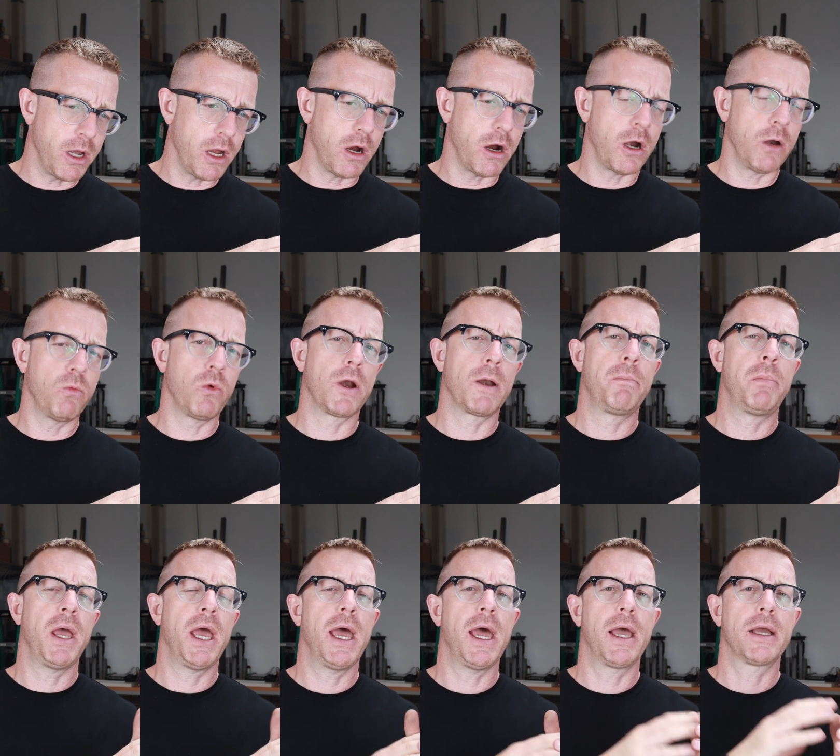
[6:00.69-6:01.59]
my hardware
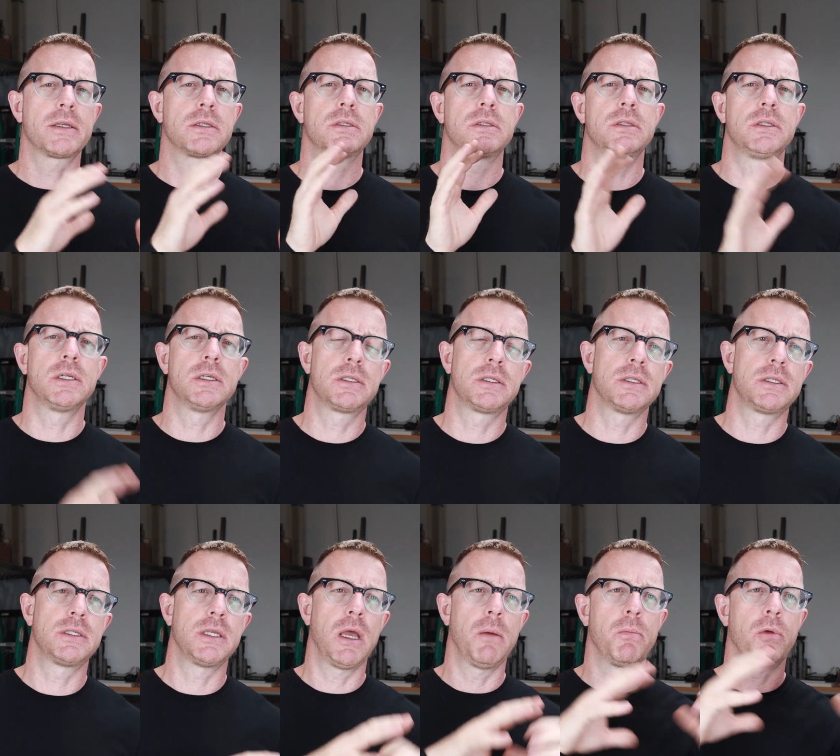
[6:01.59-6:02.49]
packs,
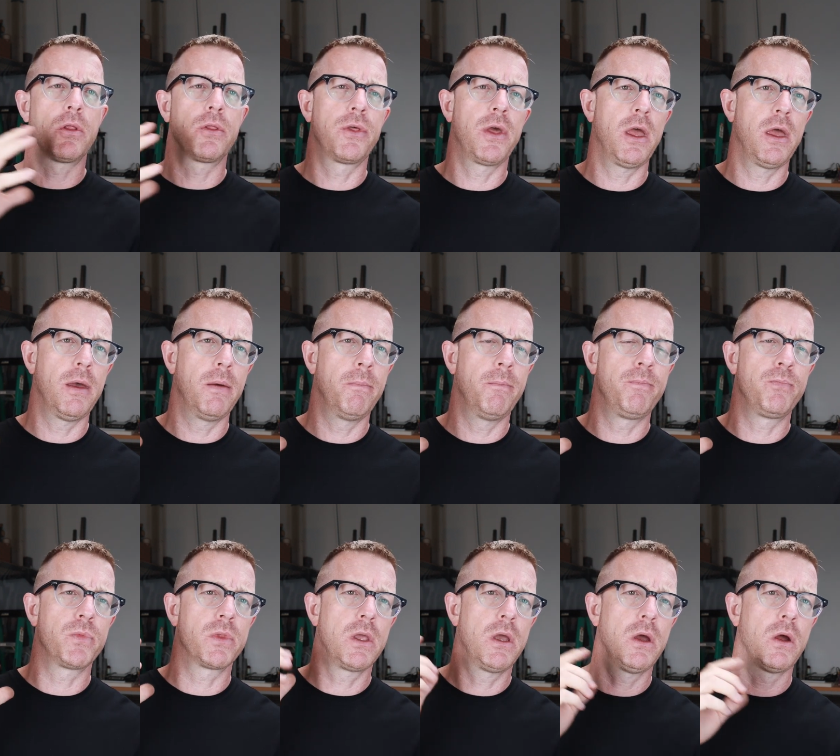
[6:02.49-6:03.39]
disassemble
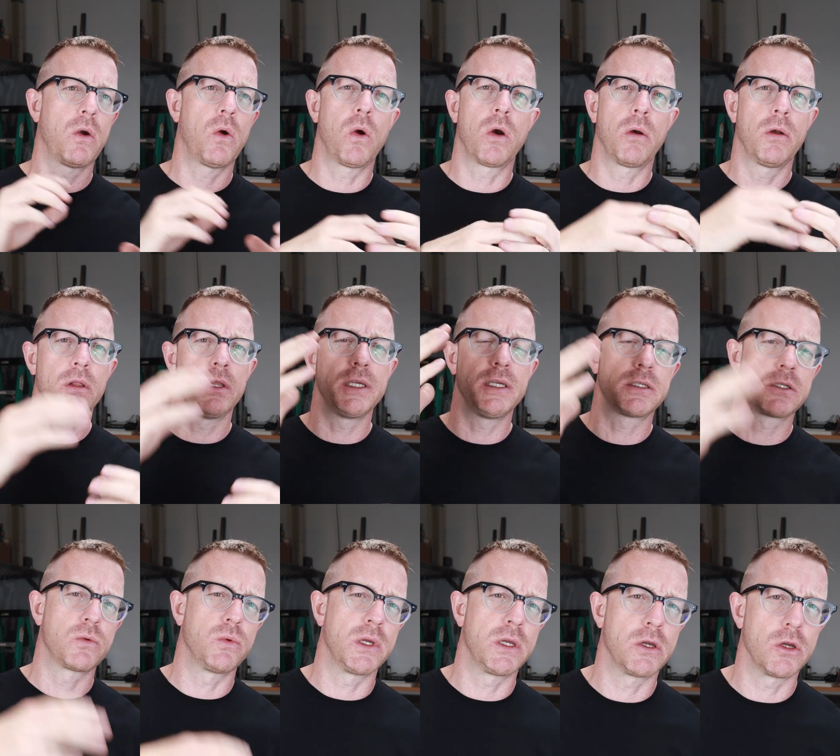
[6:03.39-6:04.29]
them, uh, or at
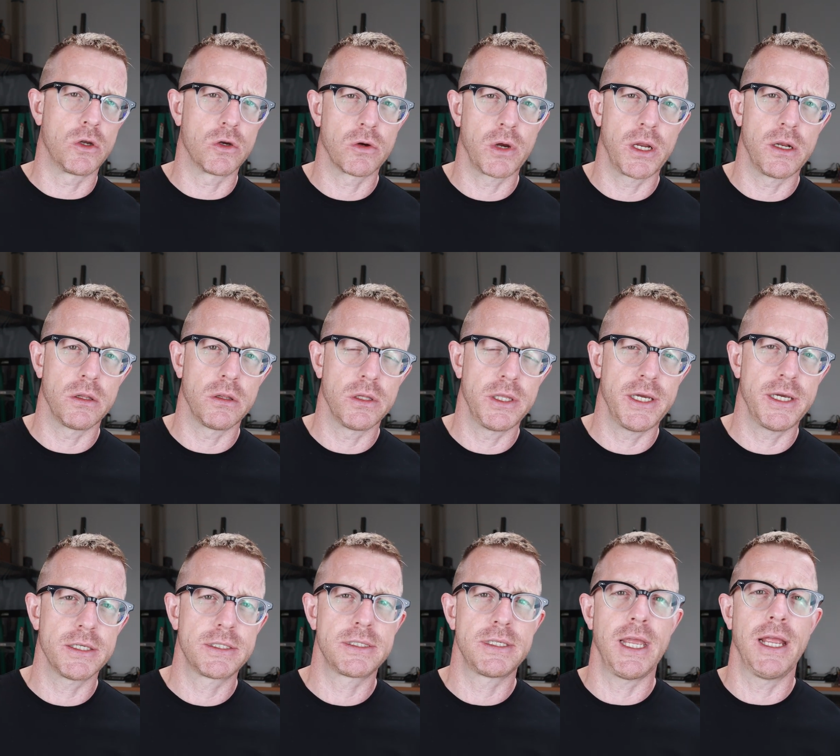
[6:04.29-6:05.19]
least we could create a
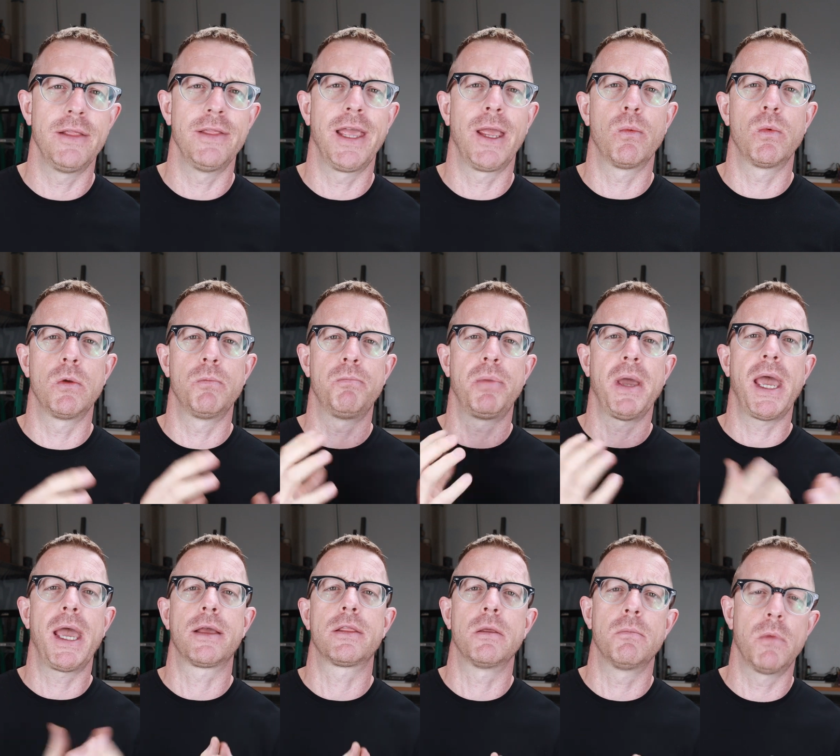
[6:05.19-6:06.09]
list and they would
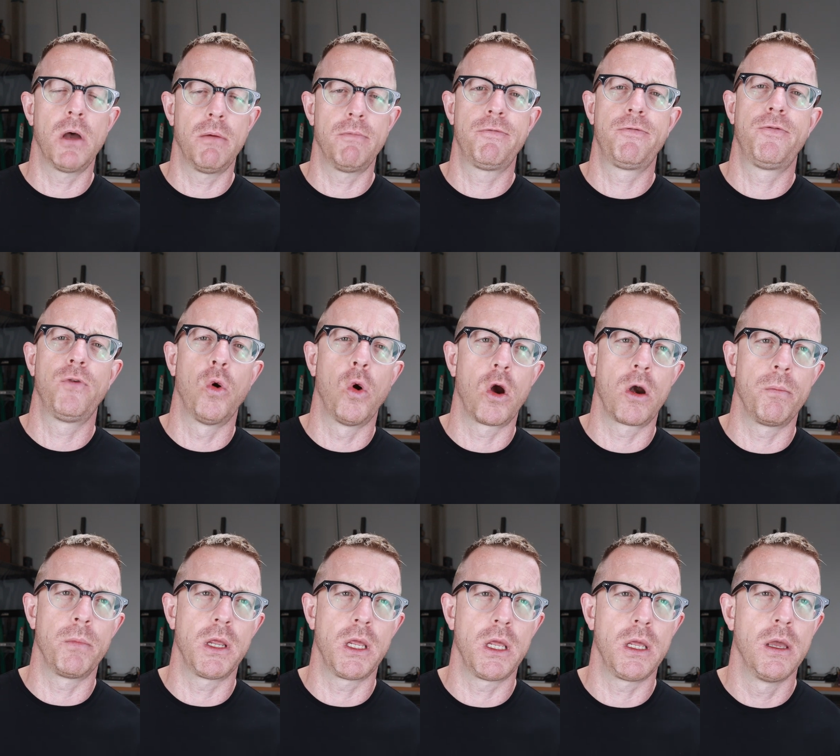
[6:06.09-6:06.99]
bag them up
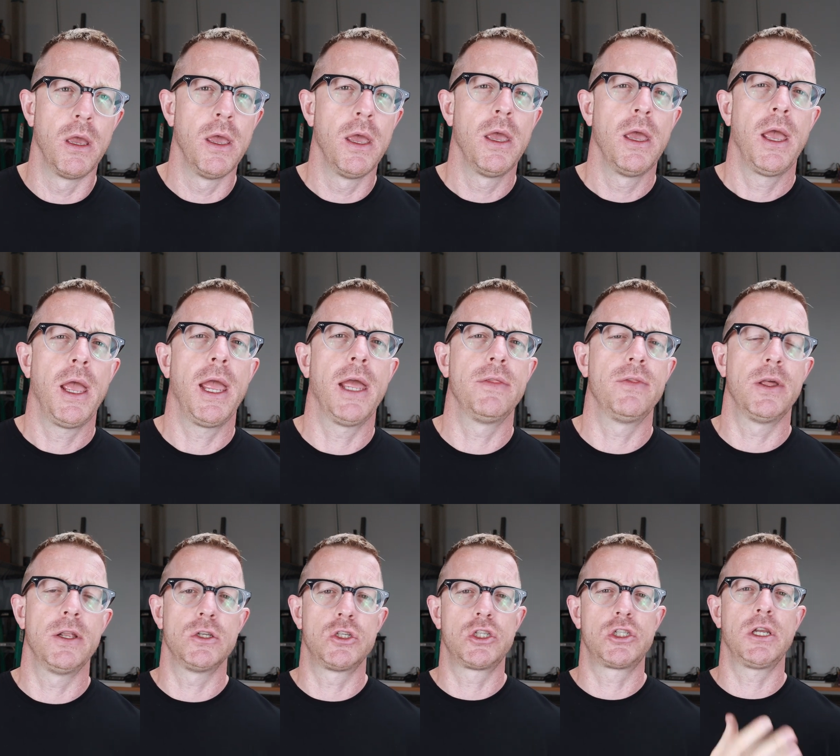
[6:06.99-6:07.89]
for me and
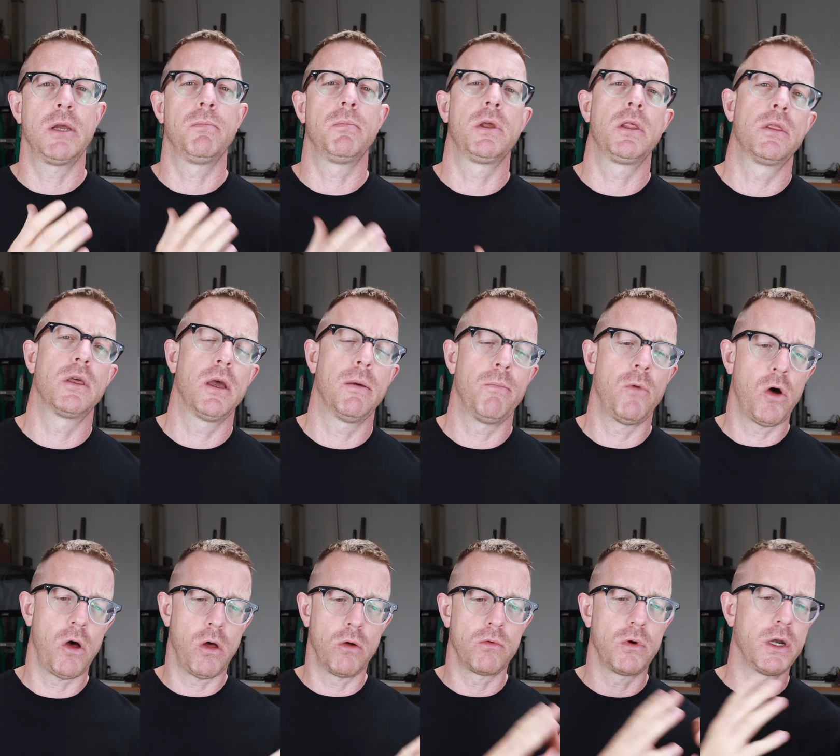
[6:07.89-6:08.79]
then ship me them
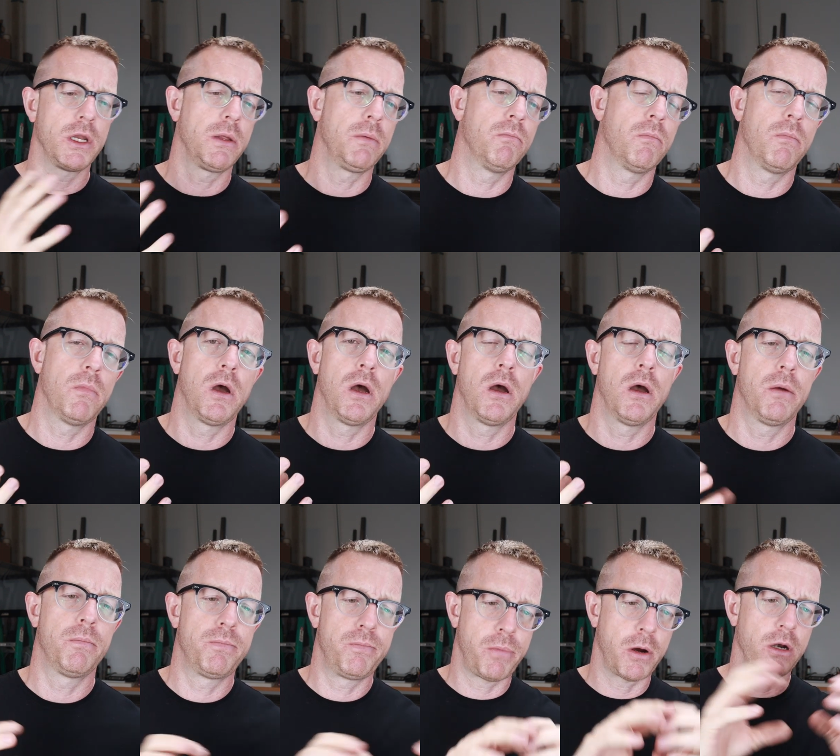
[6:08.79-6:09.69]
already
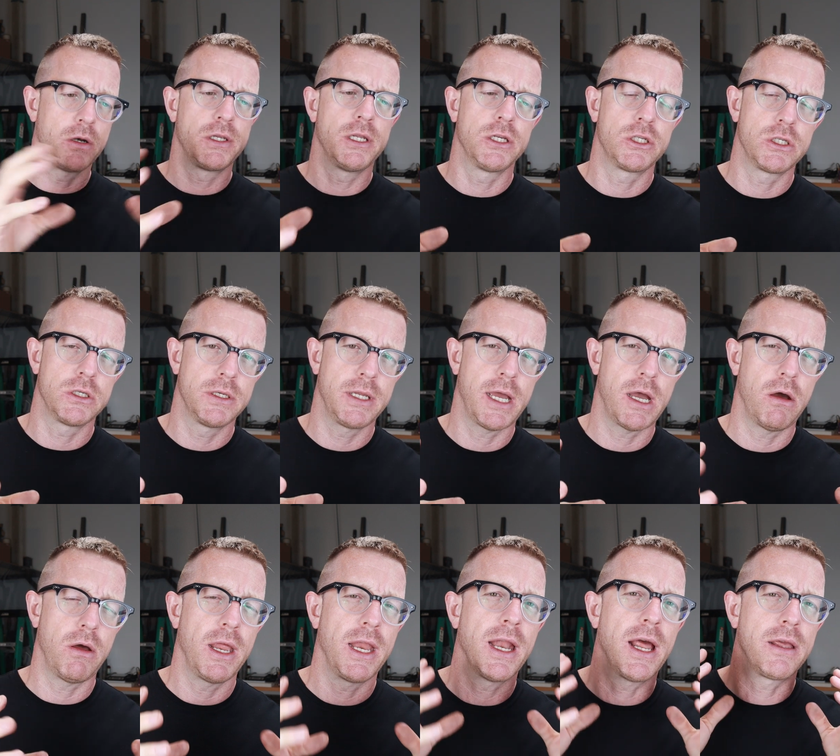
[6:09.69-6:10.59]
uh, partitioned
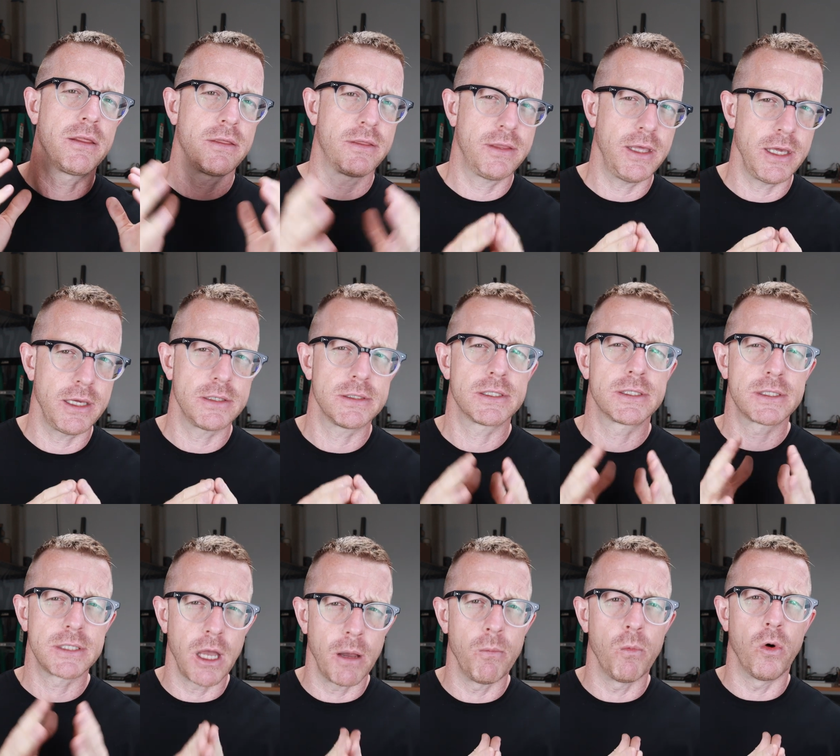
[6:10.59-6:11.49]
out. And I think
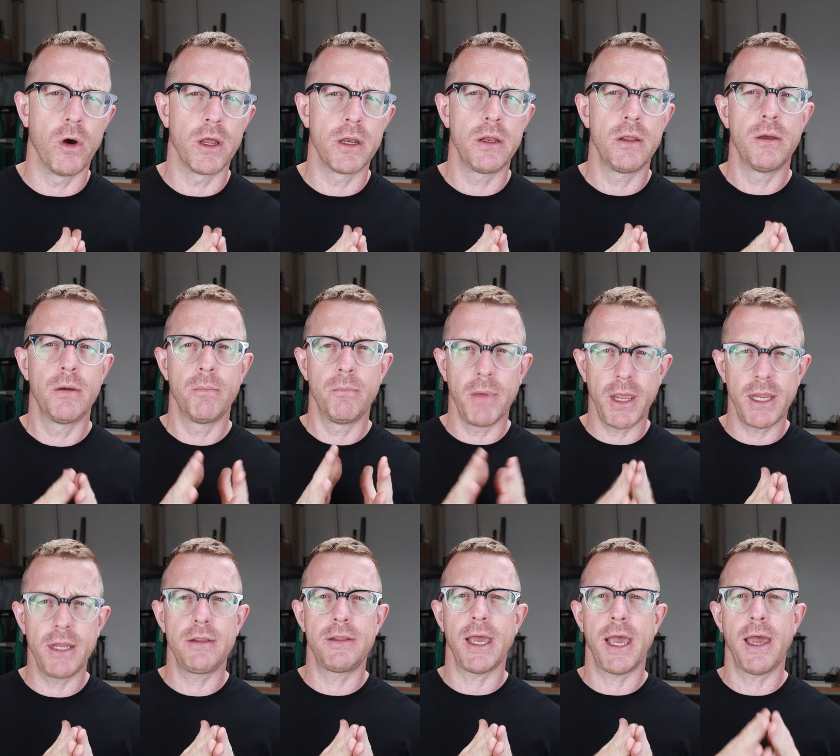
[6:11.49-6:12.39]
someone
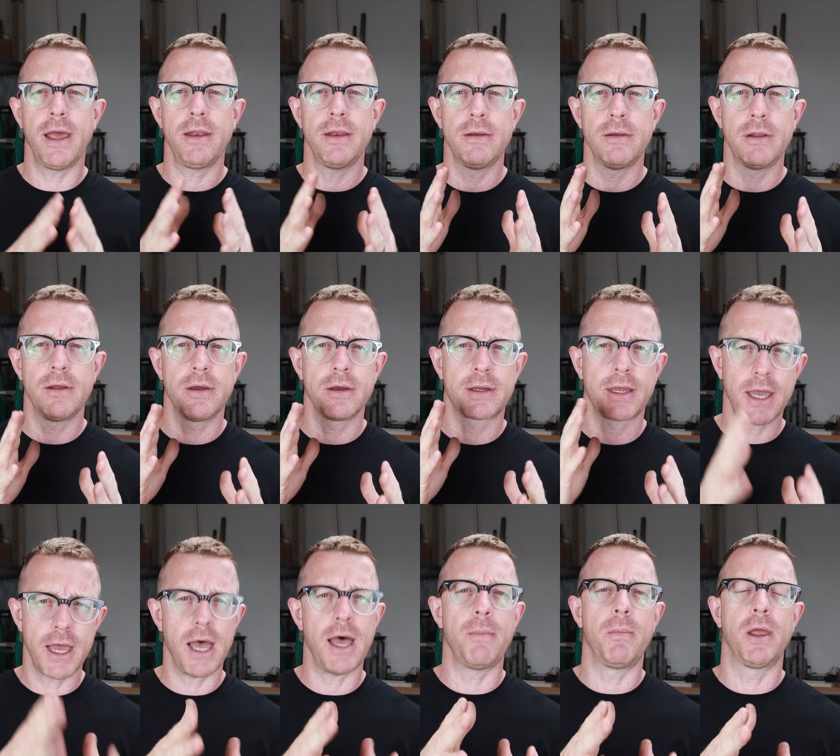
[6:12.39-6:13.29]
made that uh,
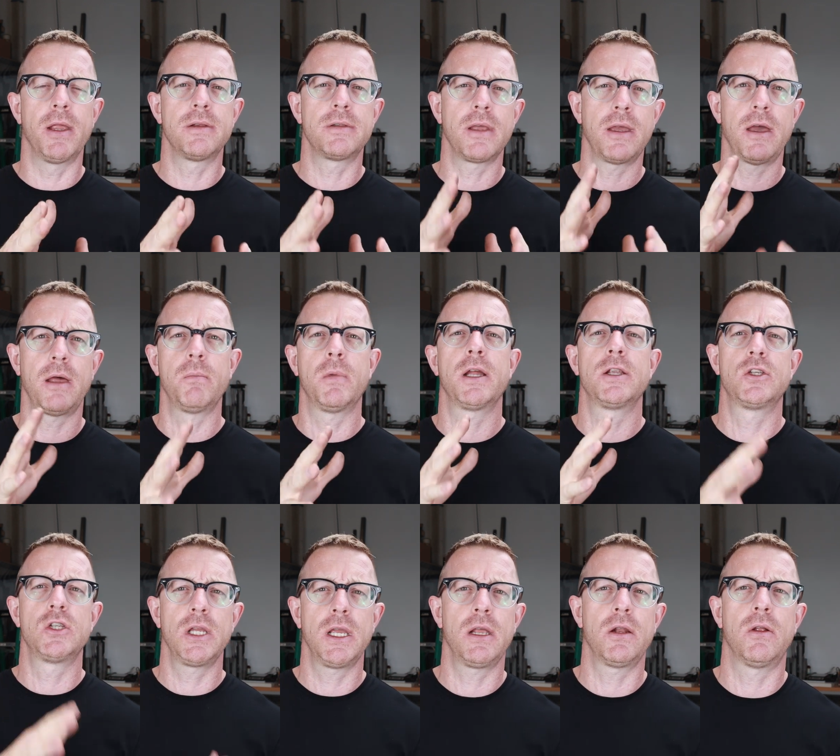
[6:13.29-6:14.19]
comment on my
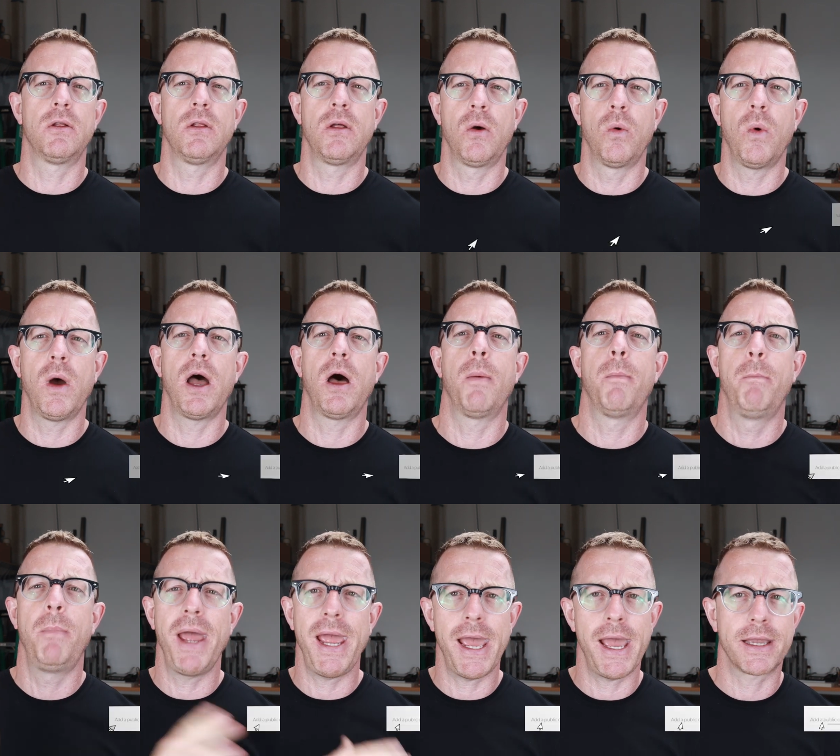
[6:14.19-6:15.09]
channel a while
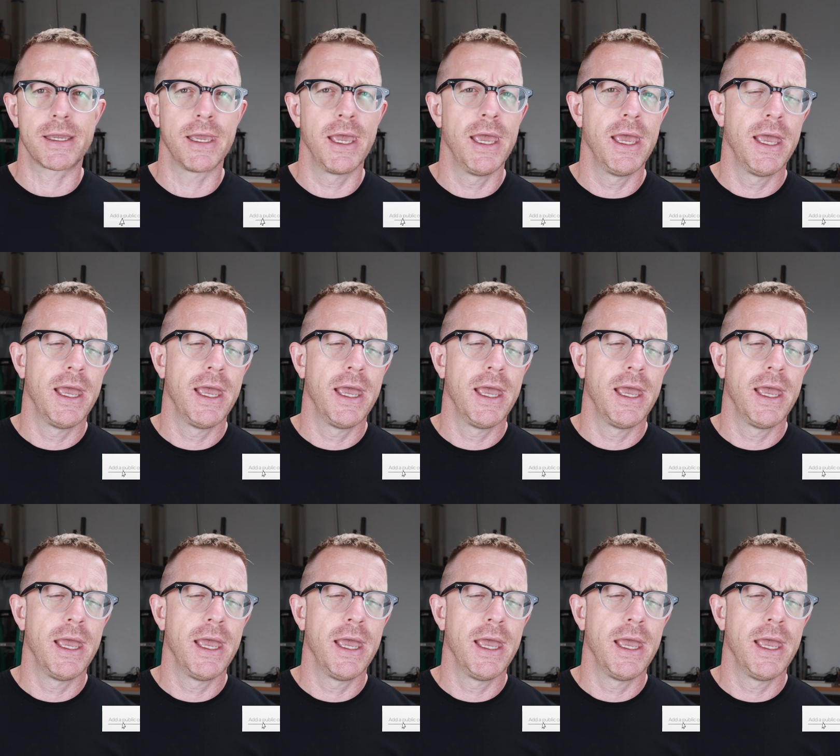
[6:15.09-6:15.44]
back.